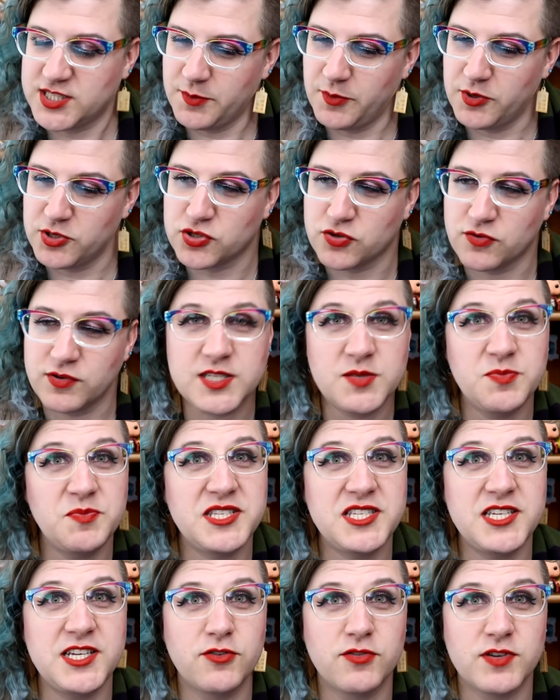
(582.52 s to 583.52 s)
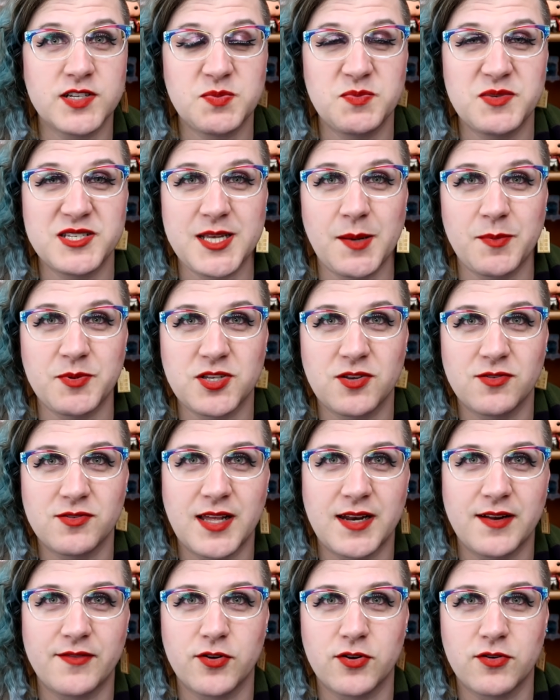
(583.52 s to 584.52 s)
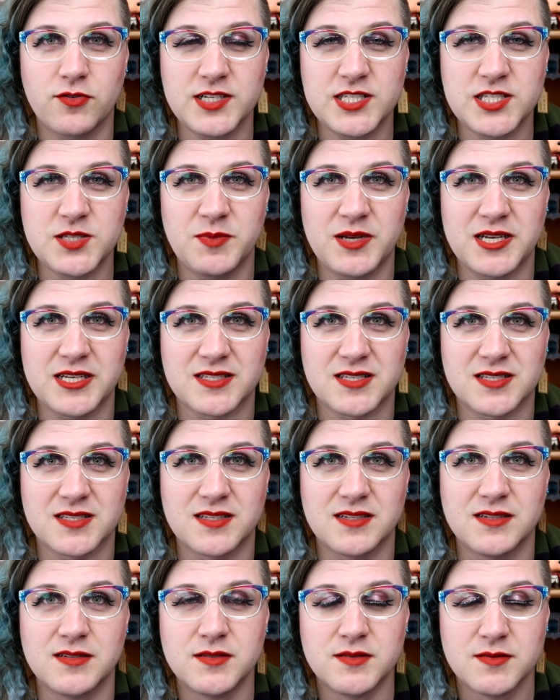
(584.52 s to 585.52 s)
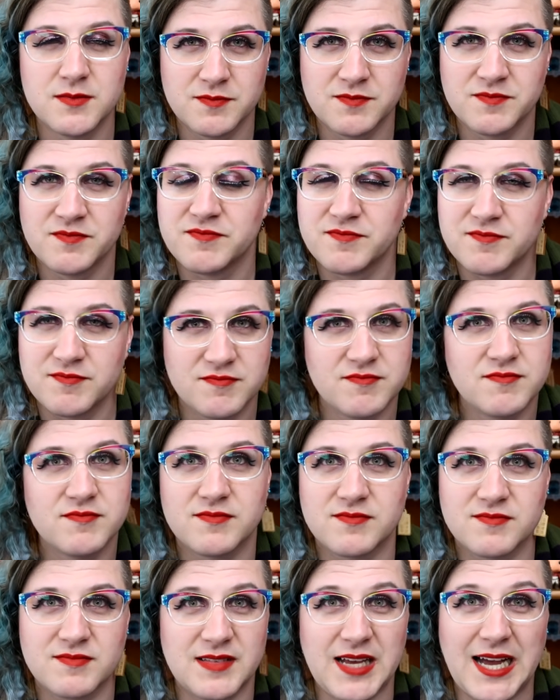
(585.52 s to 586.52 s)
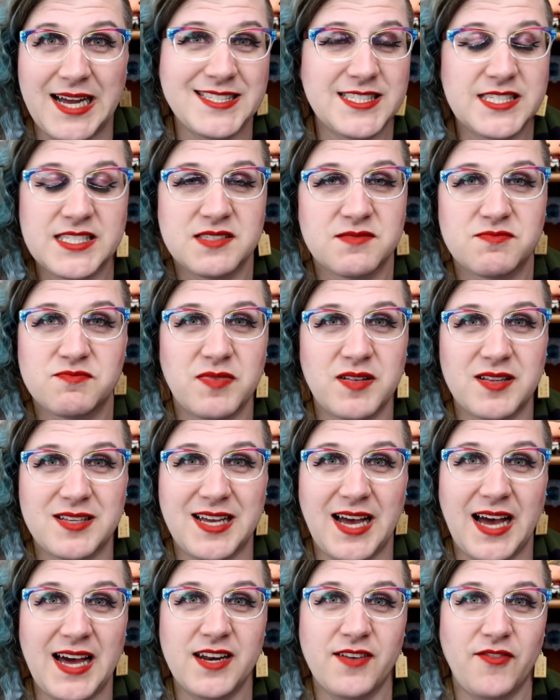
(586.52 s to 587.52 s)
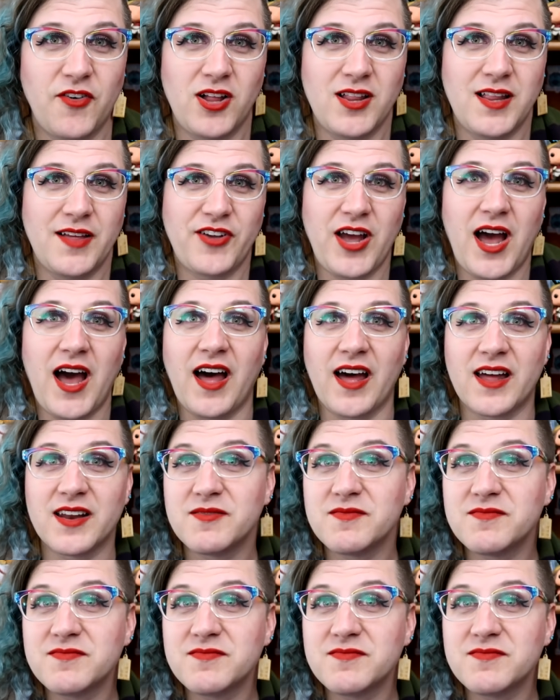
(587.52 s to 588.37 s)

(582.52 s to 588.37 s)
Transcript: the most Christmassy Christmas episode that ever Christmased. That's kind of all I've got.